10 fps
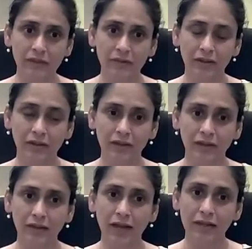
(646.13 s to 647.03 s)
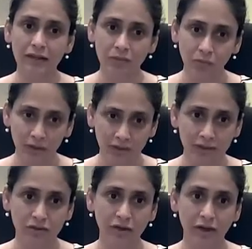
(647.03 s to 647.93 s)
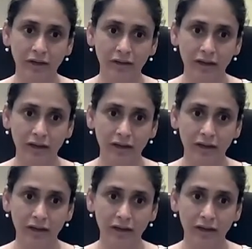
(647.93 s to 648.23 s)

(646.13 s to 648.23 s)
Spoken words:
So I think that's one stride